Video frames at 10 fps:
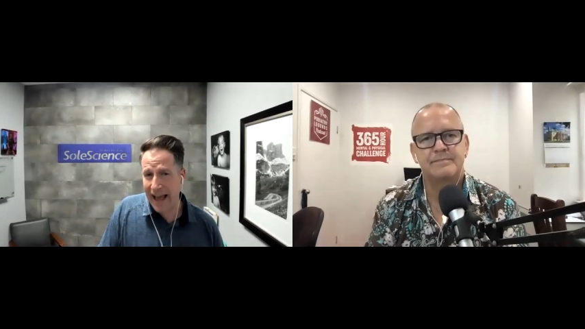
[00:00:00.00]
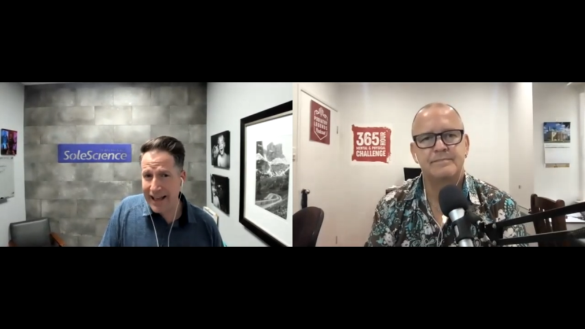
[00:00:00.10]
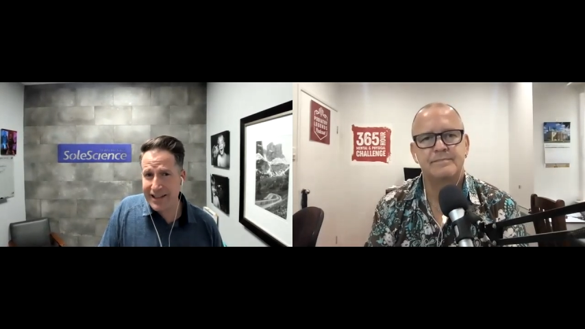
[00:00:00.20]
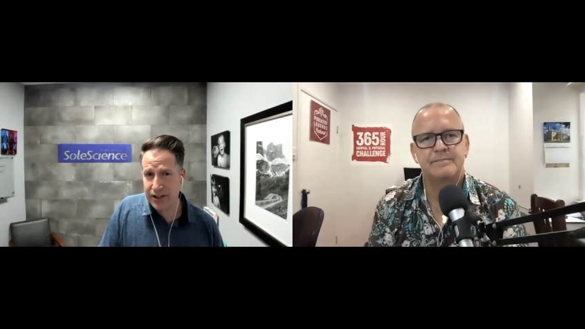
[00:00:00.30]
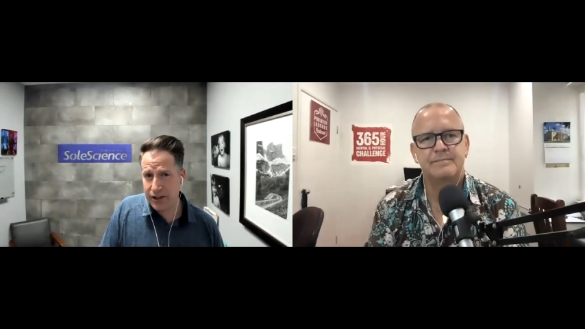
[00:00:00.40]

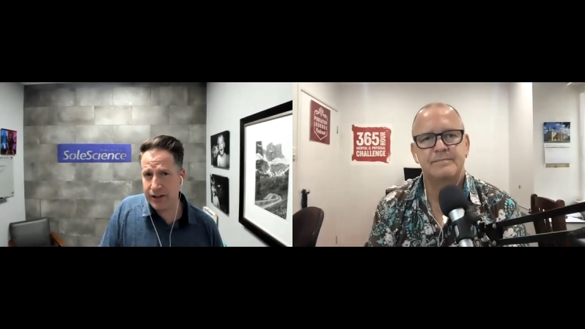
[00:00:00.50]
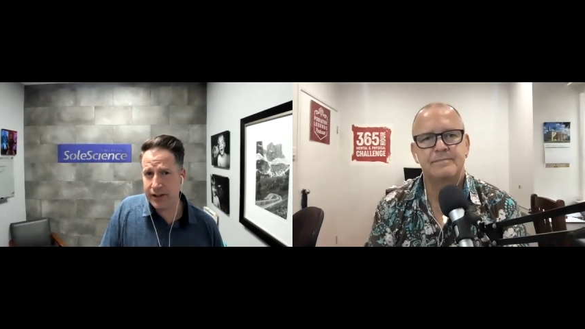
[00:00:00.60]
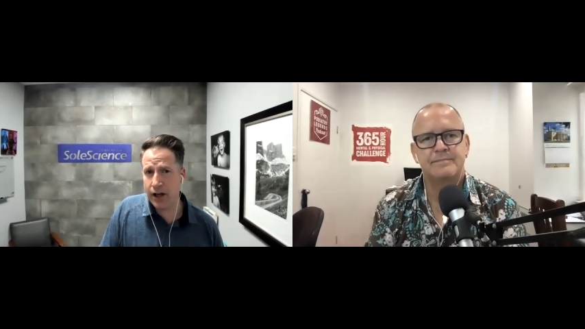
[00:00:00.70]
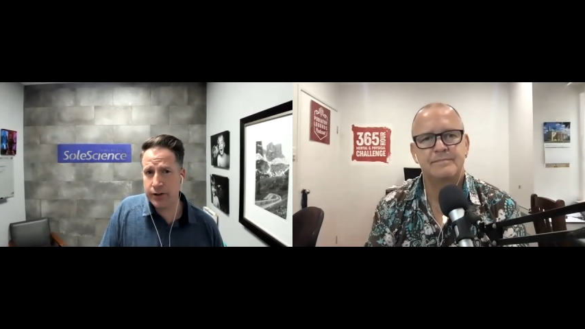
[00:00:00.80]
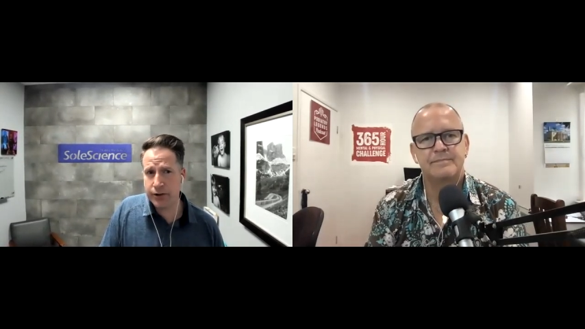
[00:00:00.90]
Speaker 1: as good
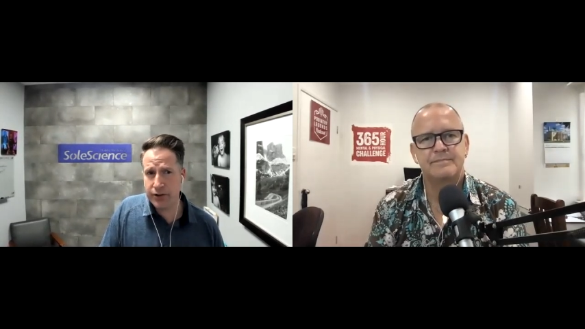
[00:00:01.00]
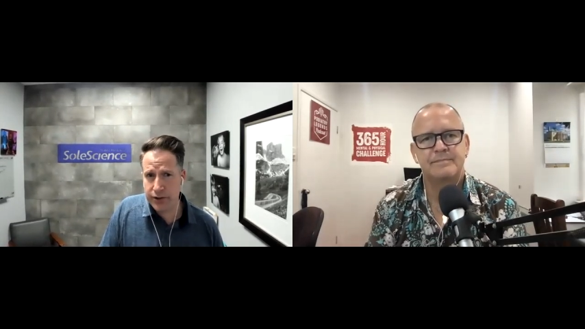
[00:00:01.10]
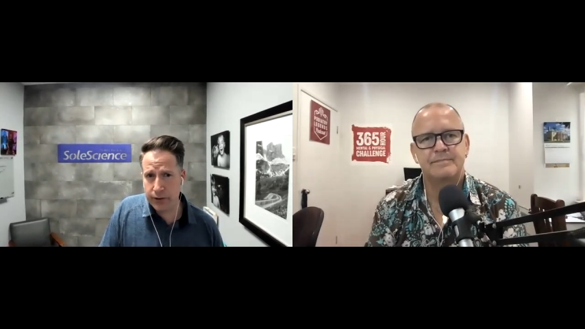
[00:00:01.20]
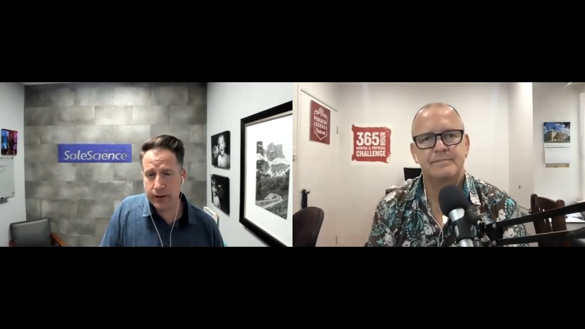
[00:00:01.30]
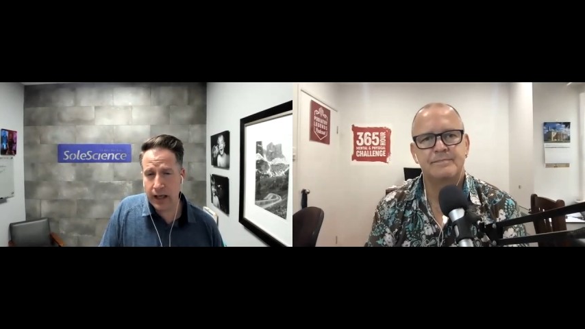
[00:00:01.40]
under
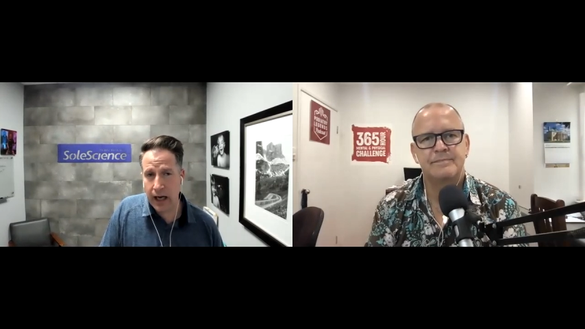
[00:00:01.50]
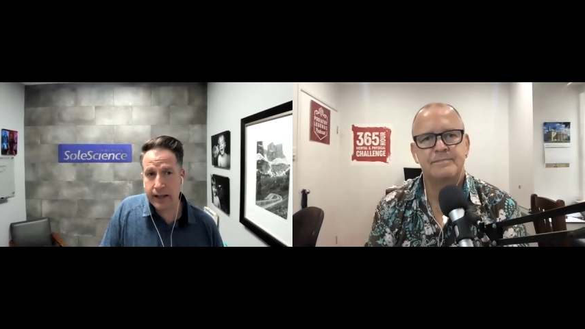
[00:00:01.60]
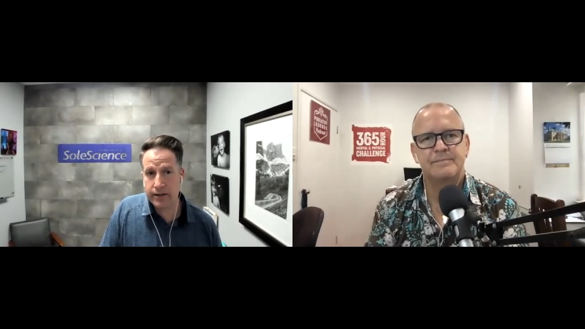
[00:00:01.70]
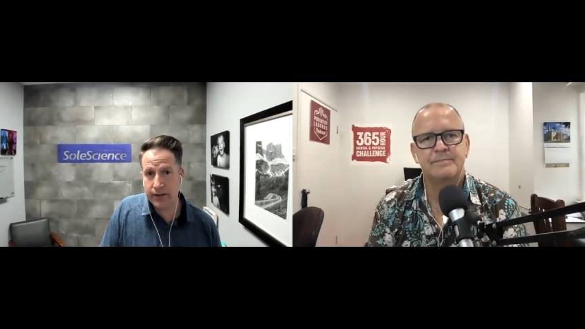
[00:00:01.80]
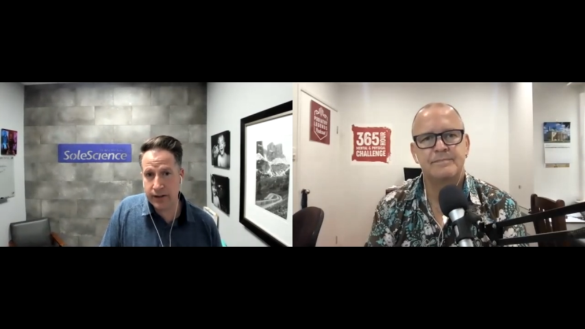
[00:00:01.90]
certain kinds
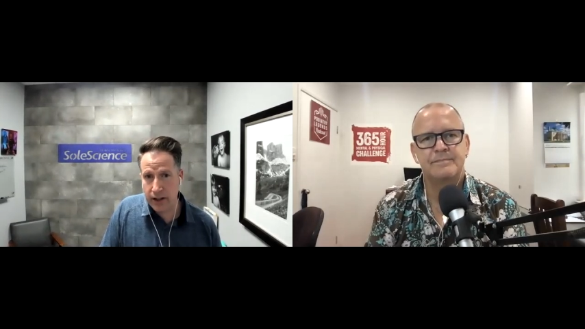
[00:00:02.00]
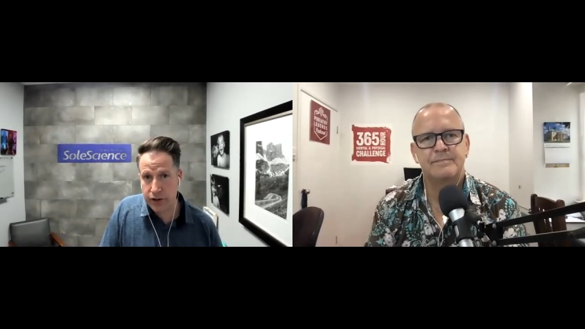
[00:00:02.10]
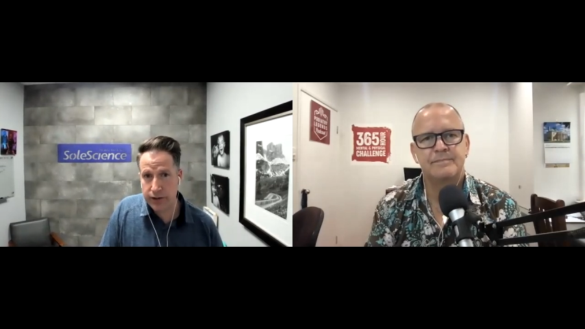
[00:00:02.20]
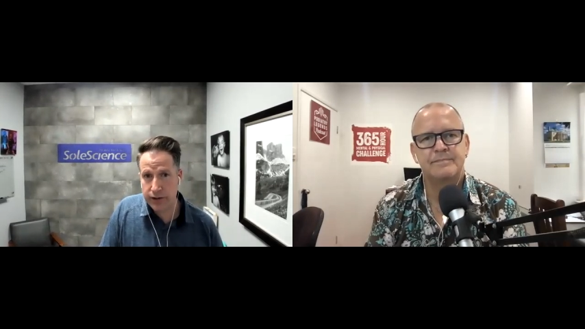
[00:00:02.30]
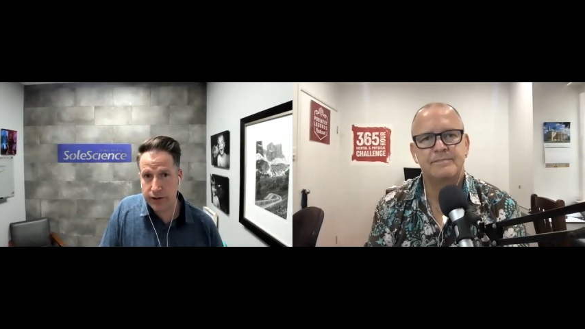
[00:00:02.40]
of
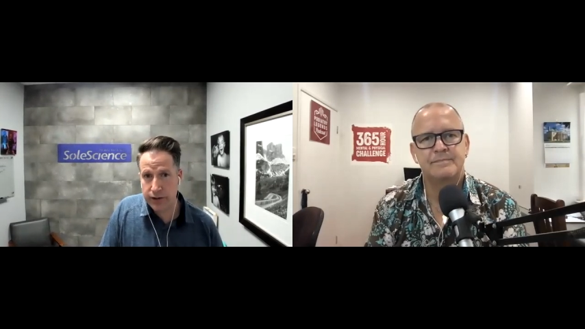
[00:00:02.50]
conditions.